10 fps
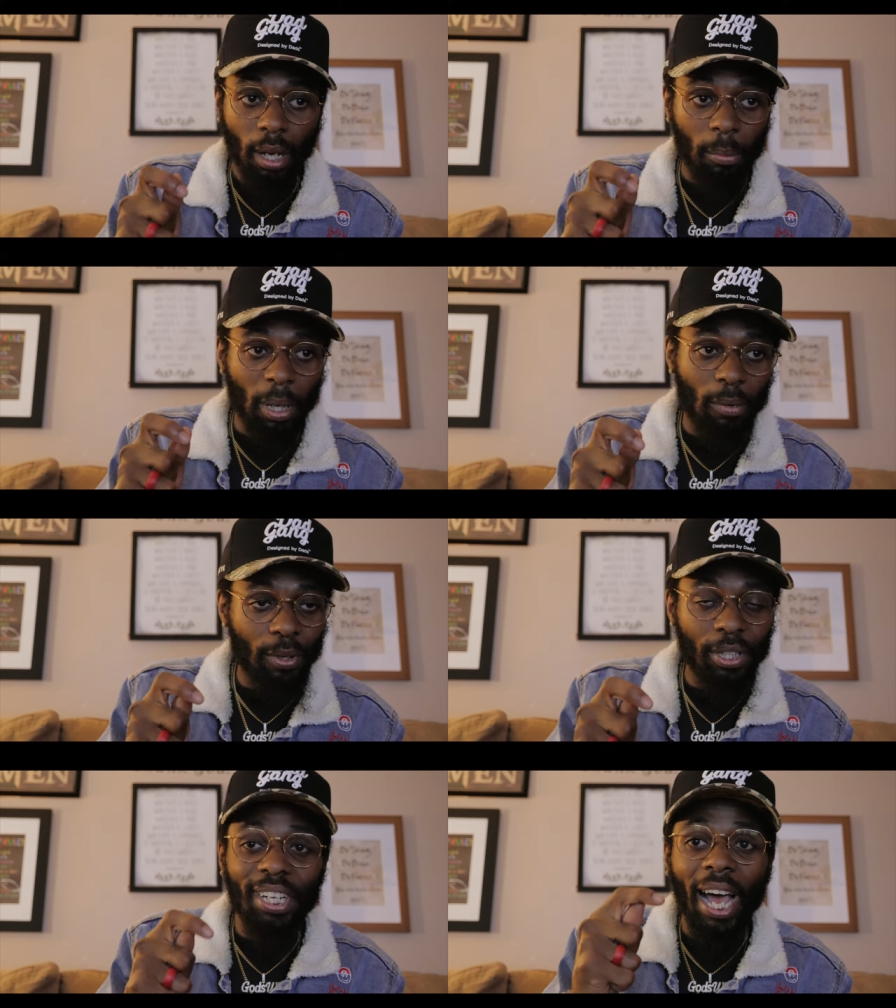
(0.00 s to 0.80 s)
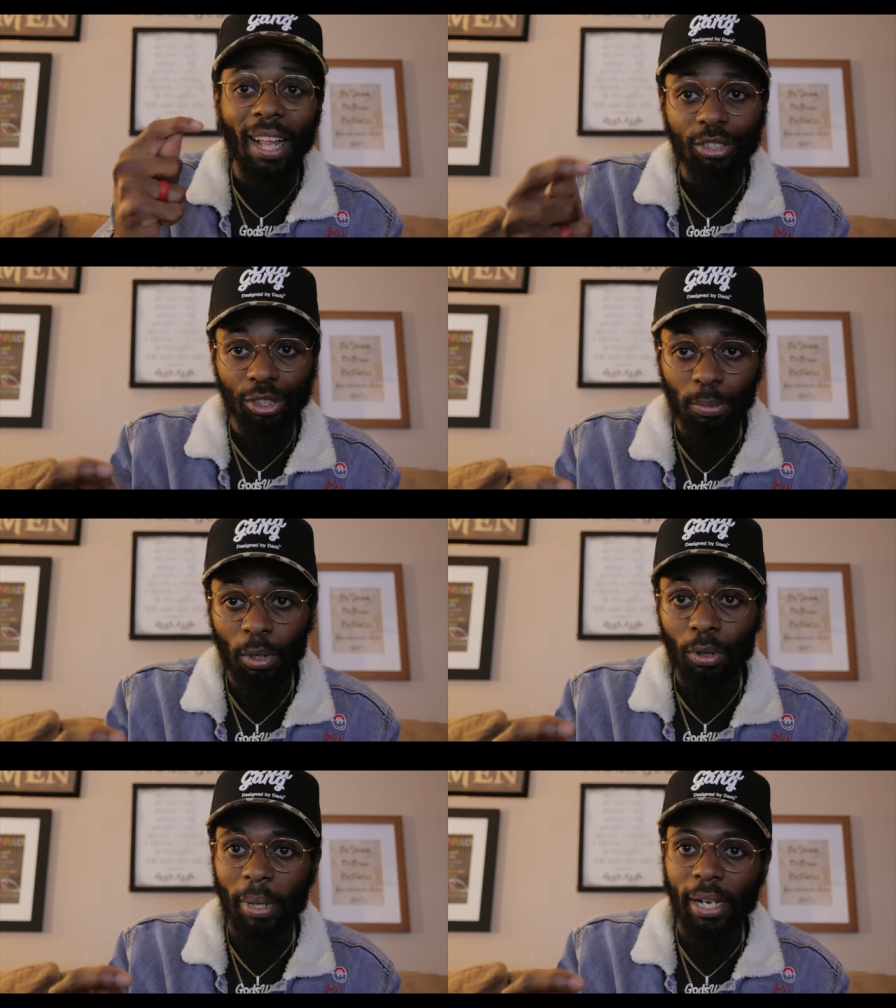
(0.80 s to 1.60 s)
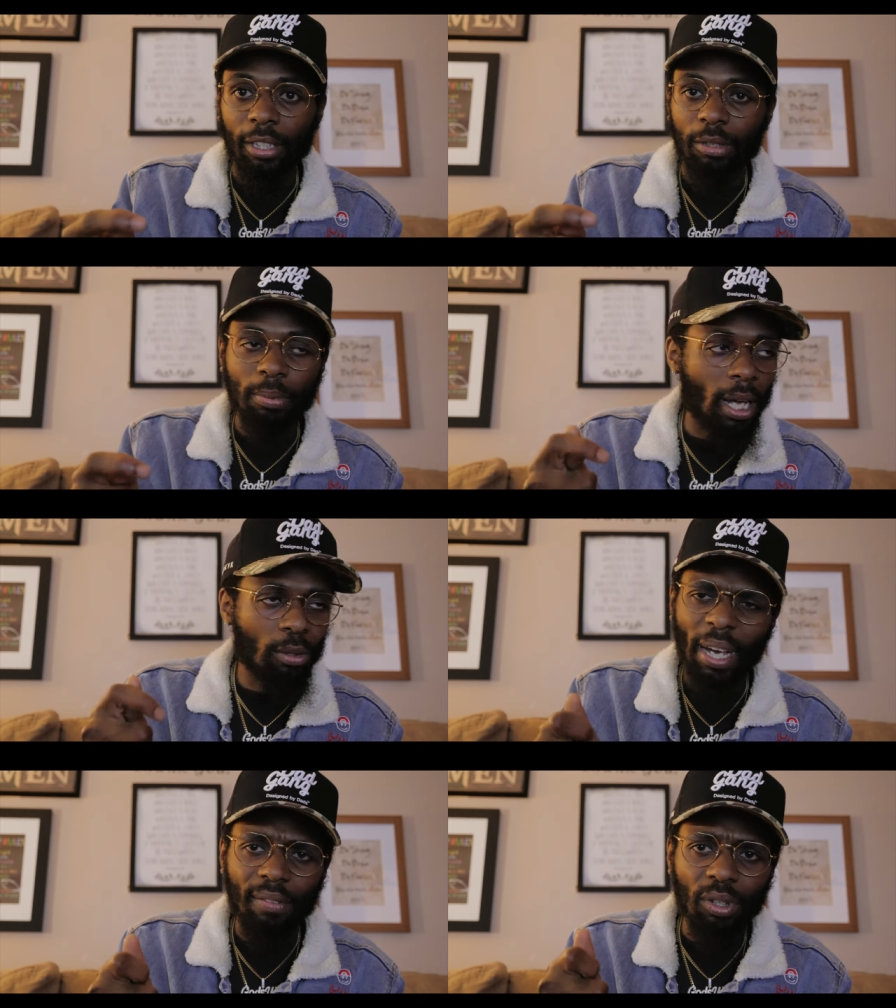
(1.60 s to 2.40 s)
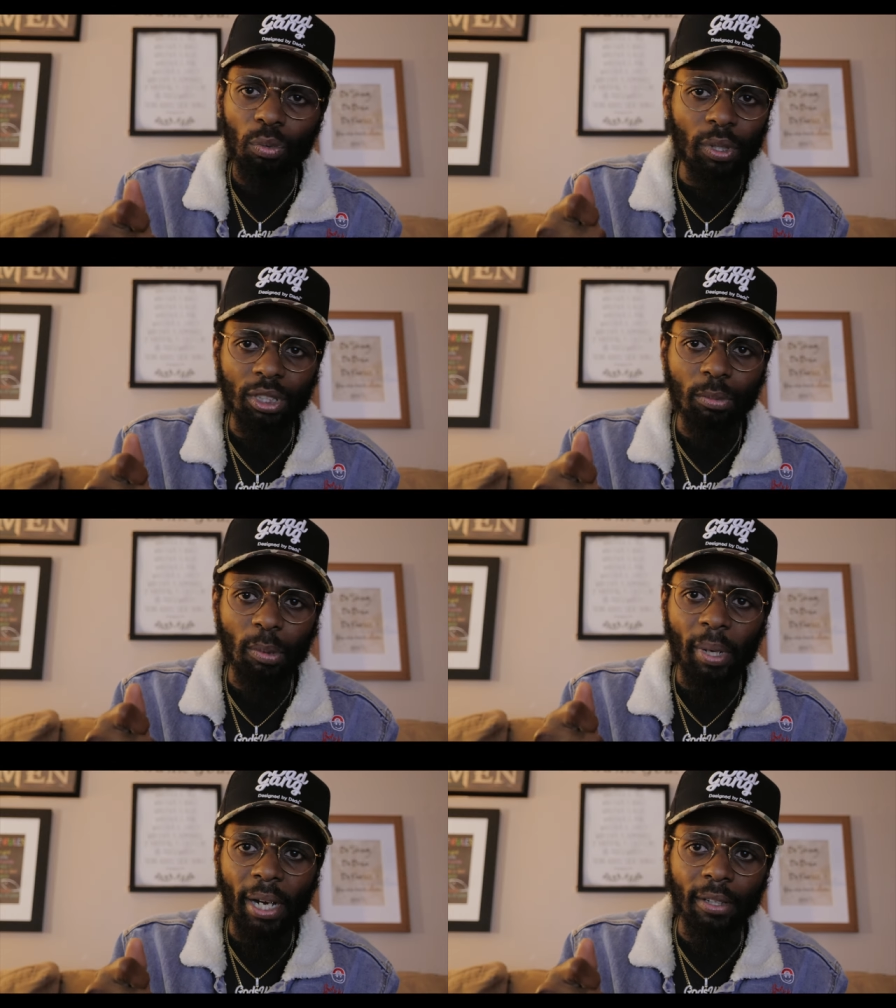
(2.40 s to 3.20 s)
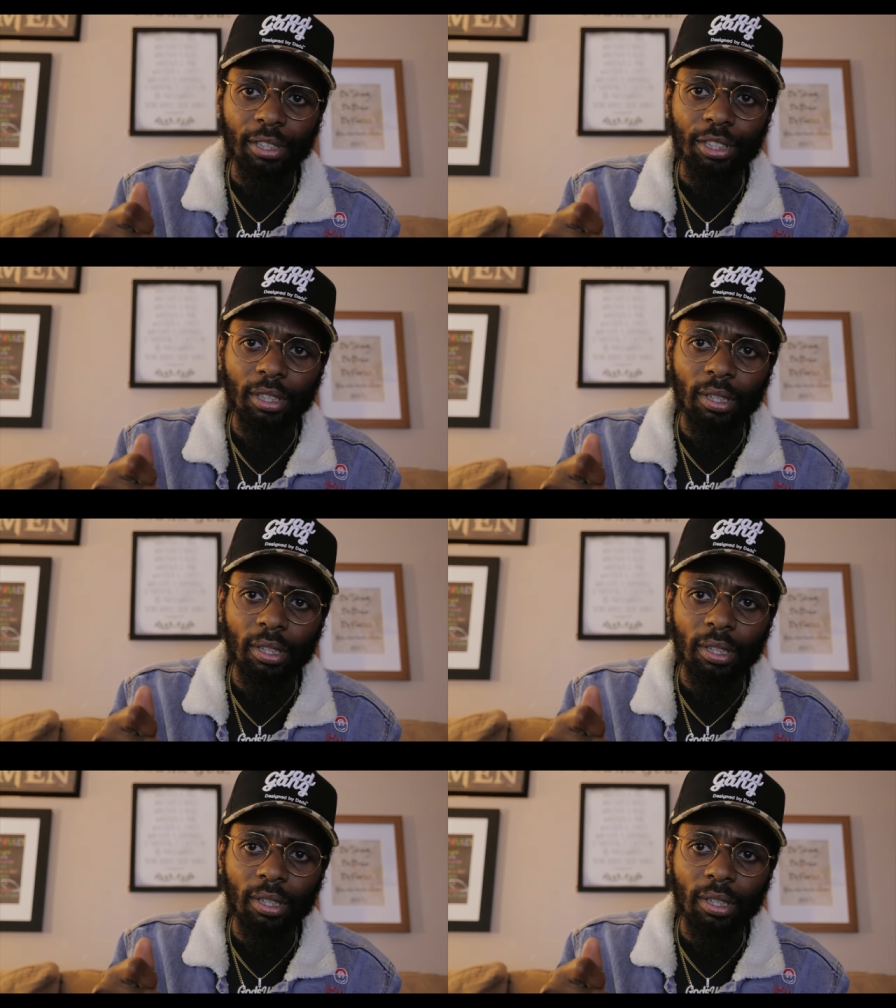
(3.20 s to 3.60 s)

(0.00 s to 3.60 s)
I mean, I'm very knowledgeable in marriage, but I don't have no wisdom in marriage.